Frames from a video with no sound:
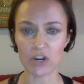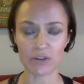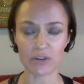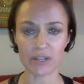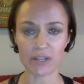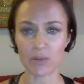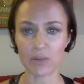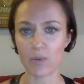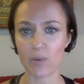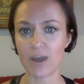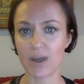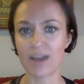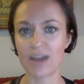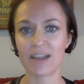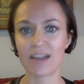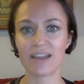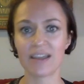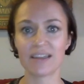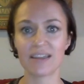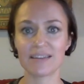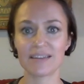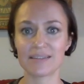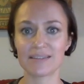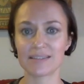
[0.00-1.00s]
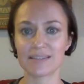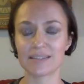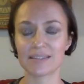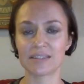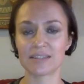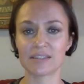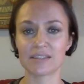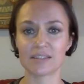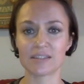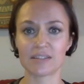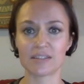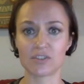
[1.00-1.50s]
Like, why is
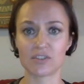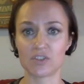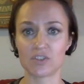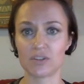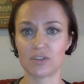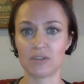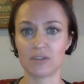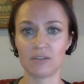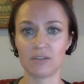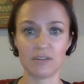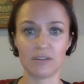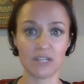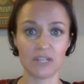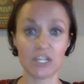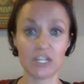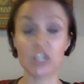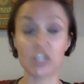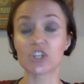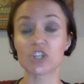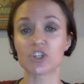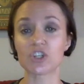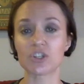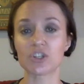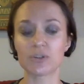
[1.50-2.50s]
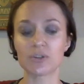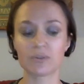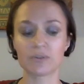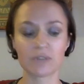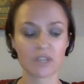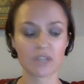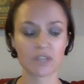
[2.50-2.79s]
this such an issue?